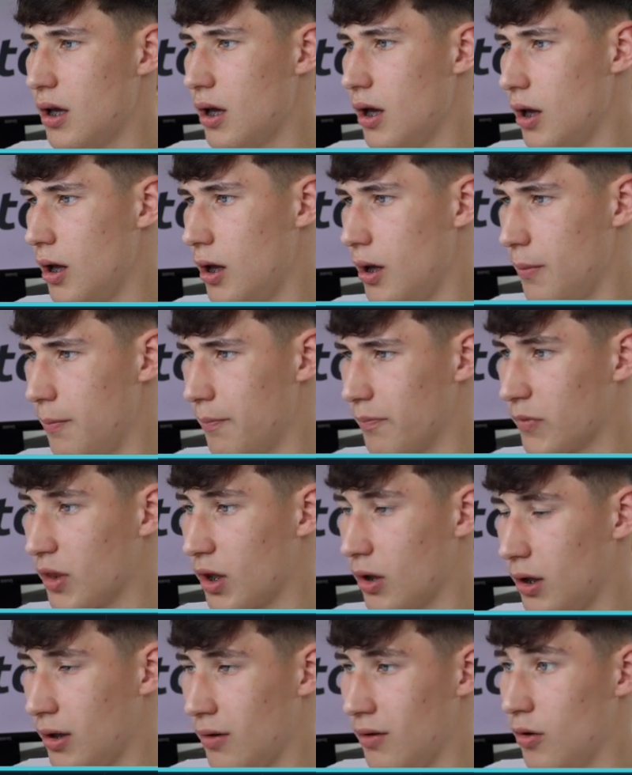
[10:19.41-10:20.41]

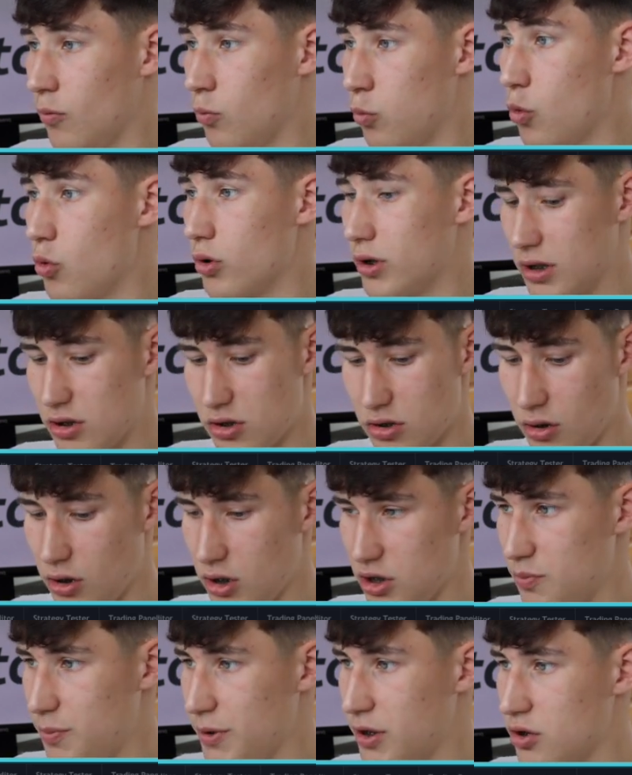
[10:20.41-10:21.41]
warning
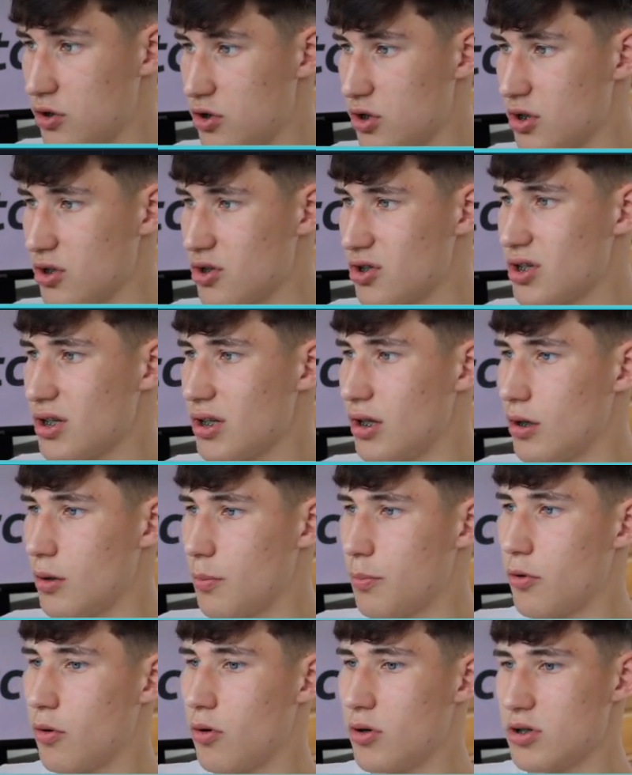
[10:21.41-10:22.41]
signs, because you can see that the
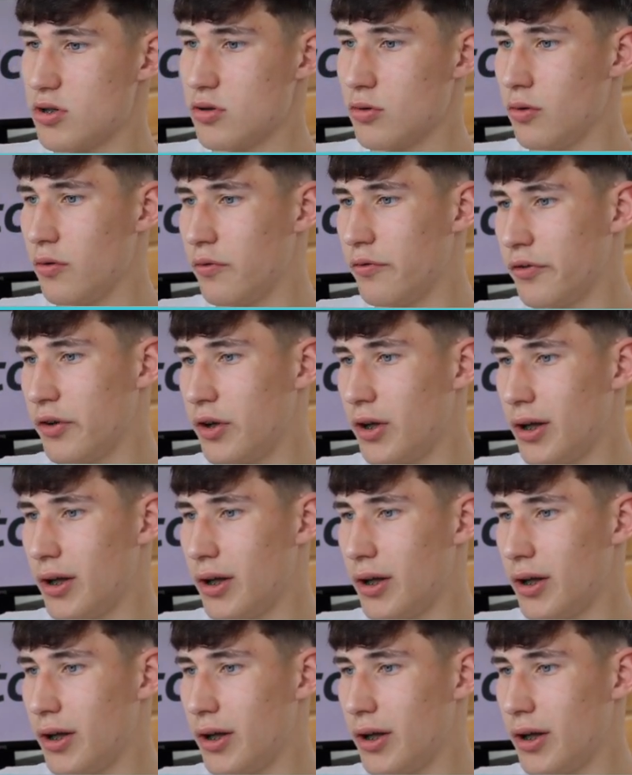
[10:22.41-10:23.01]
price of